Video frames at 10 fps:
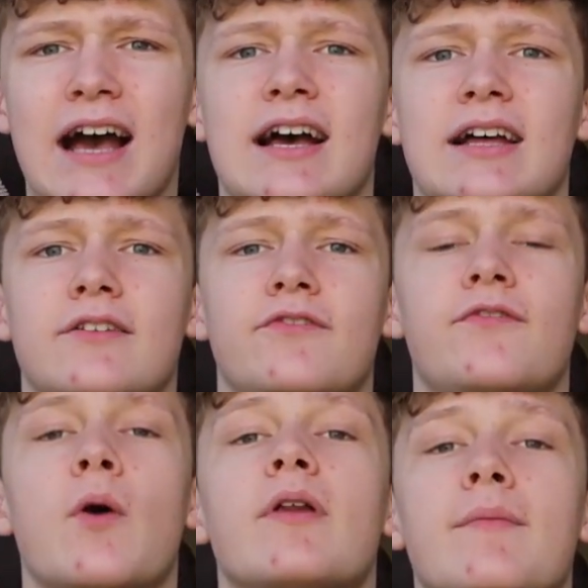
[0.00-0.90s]
and
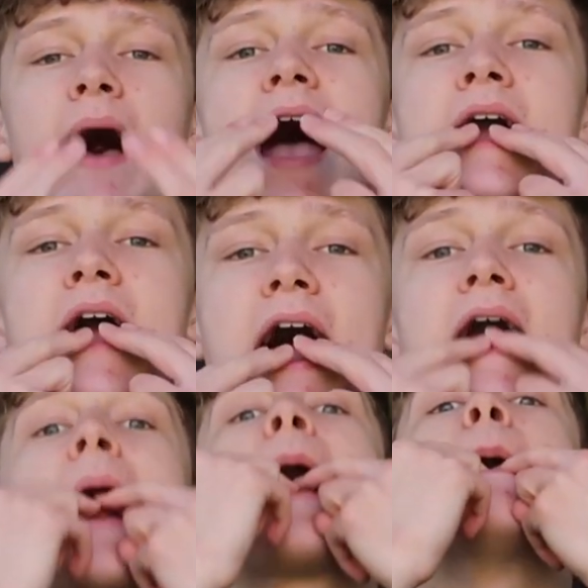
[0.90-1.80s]
fold it back,
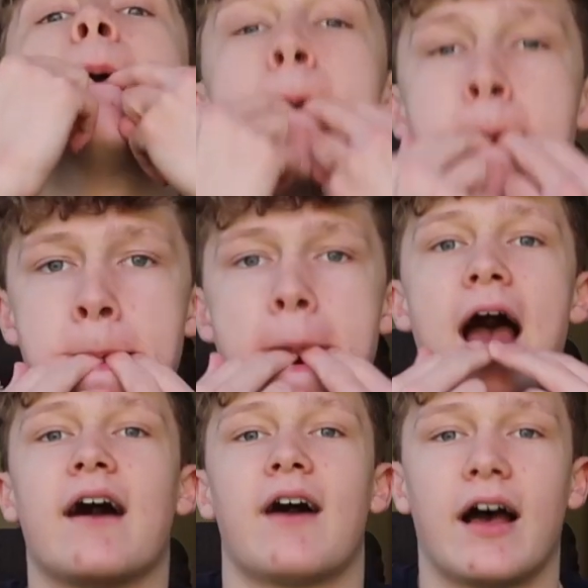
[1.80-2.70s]
and
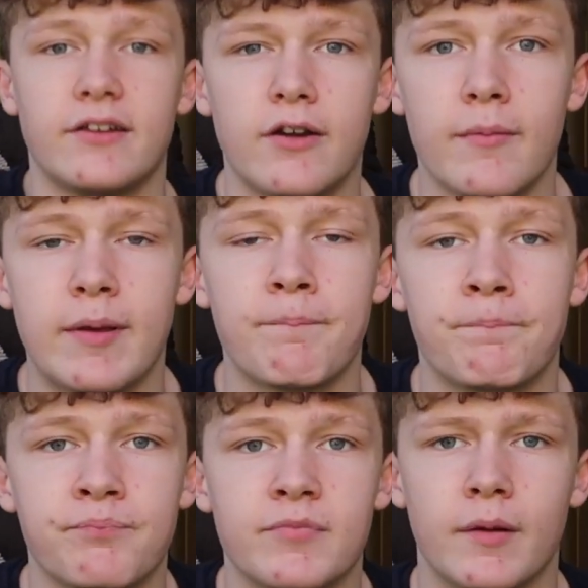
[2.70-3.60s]
like that, you know what I mean?
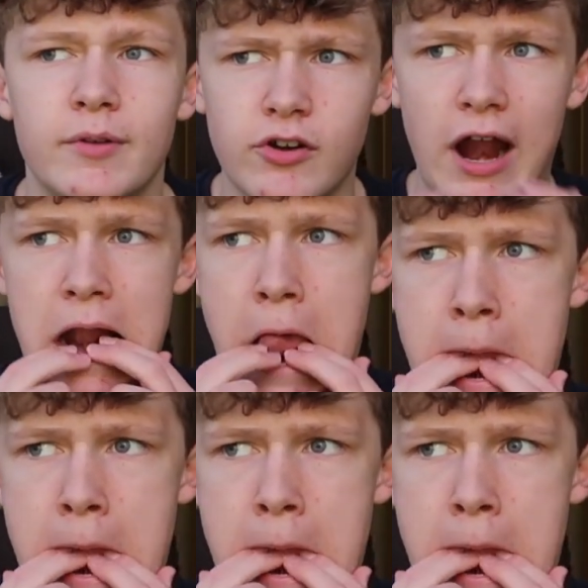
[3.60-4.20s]
Let me try.